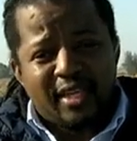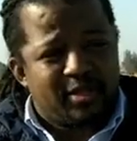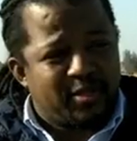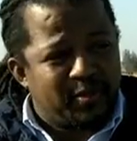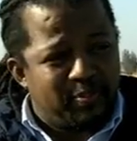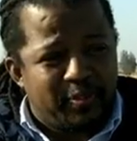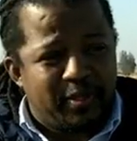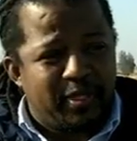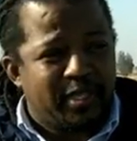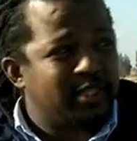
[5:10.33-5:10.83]

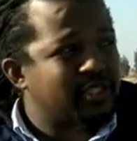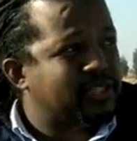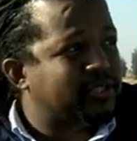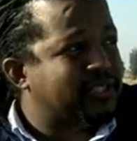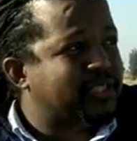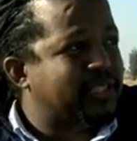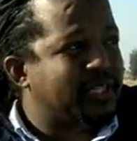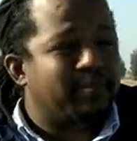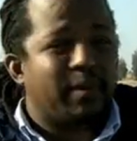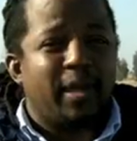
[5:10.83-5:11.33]
That could be
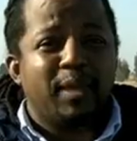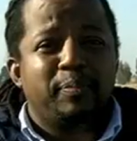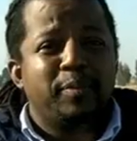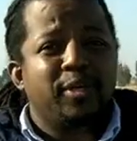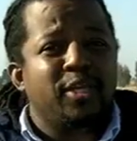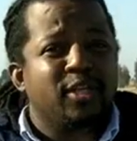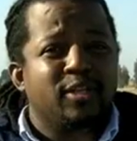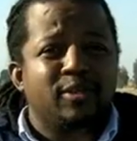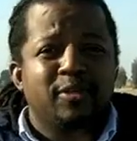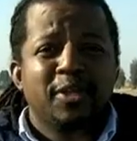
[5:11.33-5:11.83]
interesting.
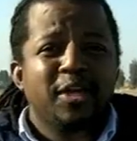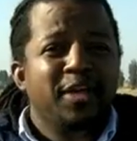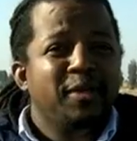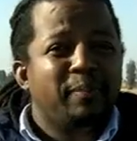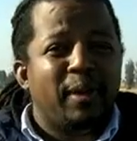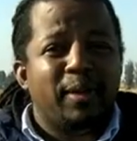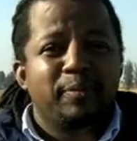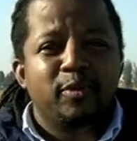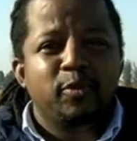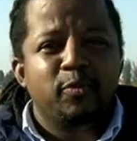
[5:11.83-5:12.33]
Maybe you'll
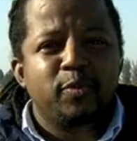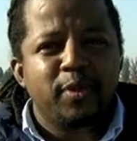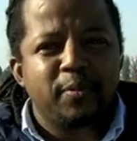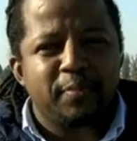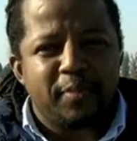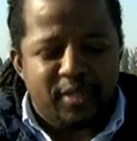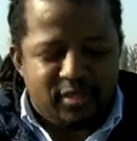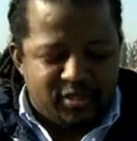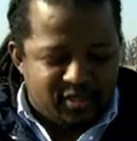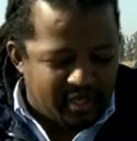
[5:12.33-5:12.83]
maybe you'll
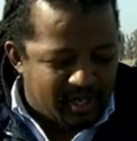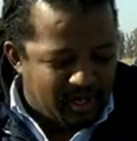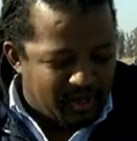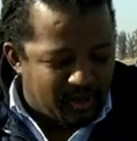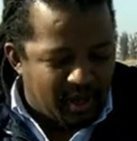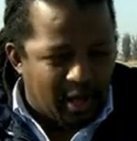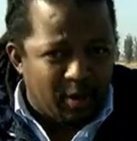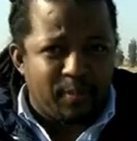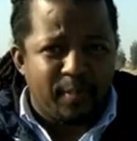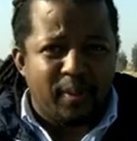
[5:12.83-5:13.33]
remix
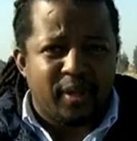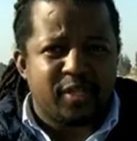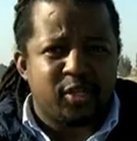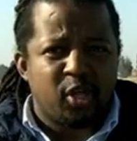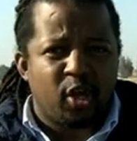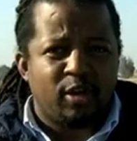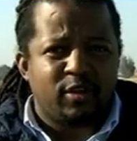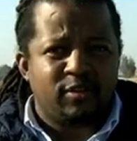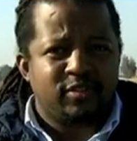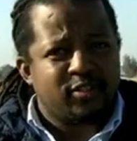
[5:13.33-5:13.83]
uh, O
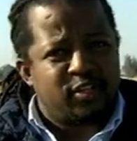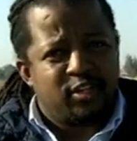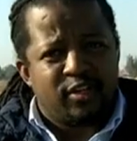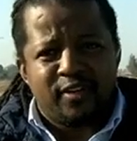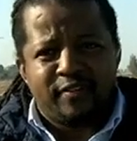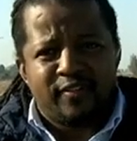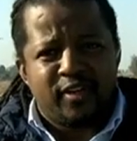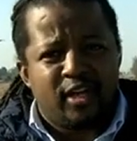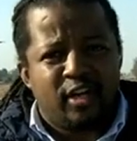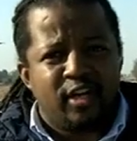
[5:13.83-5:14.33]
McDonald.
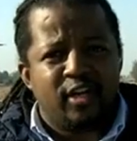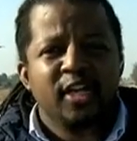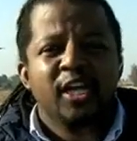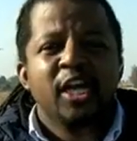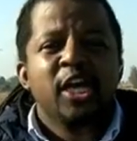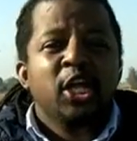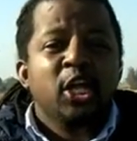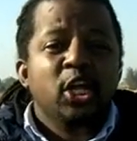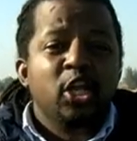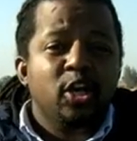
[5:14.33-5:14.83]
You never know.